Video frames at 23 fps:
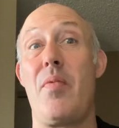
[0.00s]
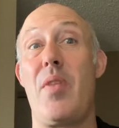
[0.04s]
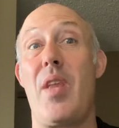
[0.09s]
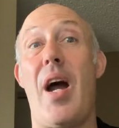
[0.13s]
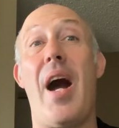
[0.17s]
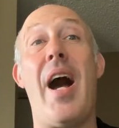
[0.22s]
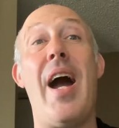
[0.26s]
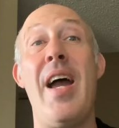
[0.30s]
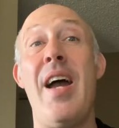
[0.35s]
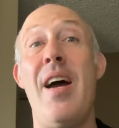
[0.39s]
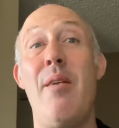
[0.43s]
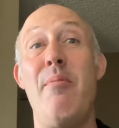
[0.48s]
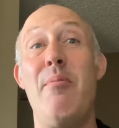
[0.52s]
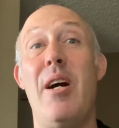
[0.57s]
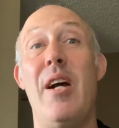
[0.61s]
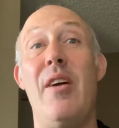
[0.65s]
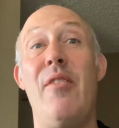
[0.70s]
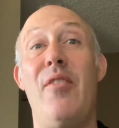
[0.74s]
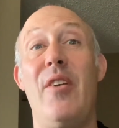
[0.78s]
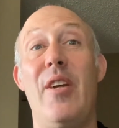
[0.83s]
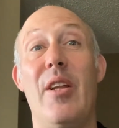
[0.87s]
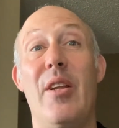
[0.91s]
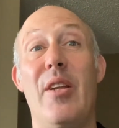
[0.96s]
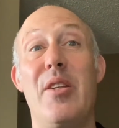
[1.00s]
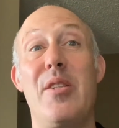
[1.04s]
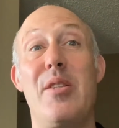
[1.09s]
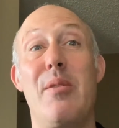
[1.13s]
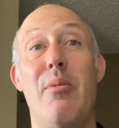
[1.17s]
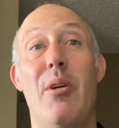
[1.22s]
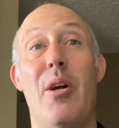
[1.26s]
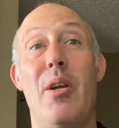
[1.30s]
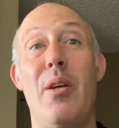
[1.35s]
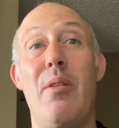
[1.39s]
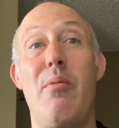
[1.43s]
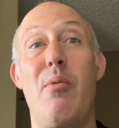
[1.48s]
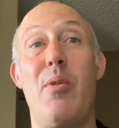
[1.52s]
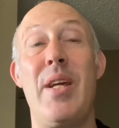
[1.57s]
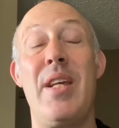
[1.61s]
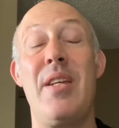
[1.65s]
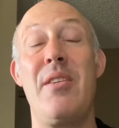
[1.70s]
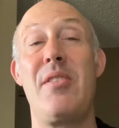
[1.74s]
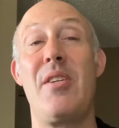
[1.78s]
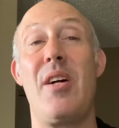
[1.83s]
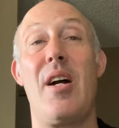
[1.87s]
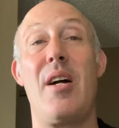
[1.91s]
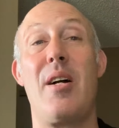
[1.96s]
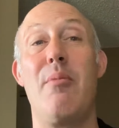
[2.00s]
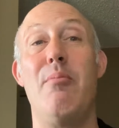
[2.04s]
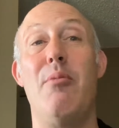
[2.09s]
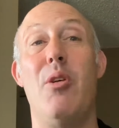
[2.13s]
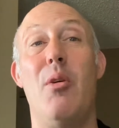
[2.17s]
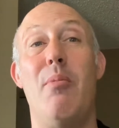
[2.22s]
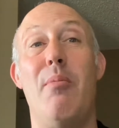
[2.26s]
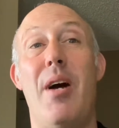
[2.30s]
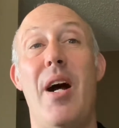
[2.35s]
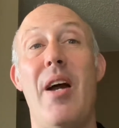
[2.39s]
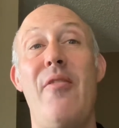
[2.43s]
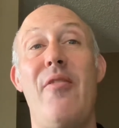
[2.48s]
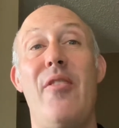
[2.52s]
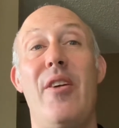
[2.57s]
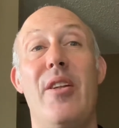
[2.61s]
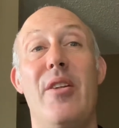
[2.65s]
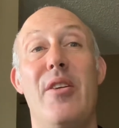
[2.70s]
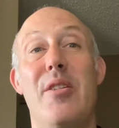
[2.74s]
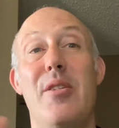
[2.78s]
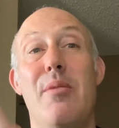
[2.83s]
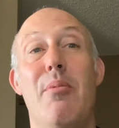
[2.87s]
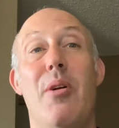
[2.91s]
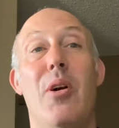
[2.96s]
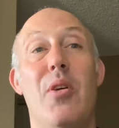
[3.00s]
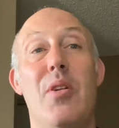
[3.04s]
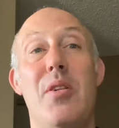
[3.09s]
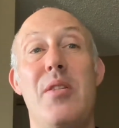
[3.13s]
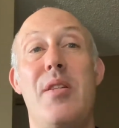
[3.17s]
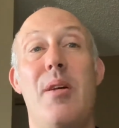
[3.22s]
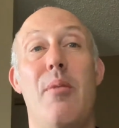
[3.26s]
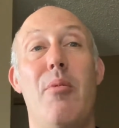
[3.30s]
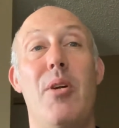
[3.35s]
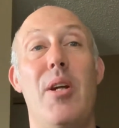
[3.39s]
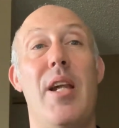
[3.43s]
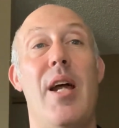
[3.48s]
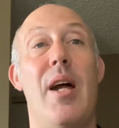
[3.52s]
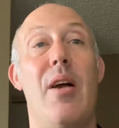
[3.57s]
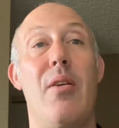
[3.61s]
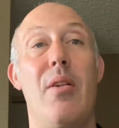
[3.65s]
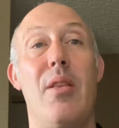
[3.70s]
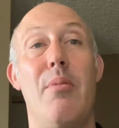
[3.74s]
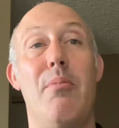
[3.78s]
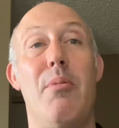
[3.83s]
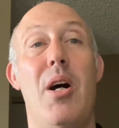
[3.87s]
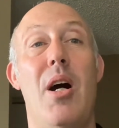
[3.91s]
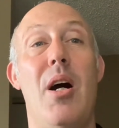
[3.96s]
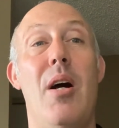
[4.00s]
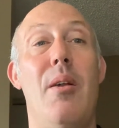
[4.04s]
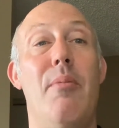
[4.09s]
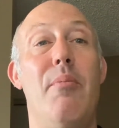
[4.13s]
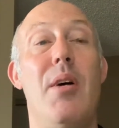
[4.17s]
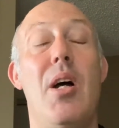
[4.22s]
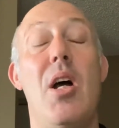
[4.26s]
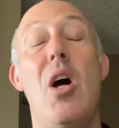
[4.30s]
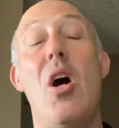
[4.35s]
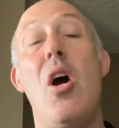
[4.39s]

I have my feelings about it. We can talk about my feelings about it somewhere down in the bottom.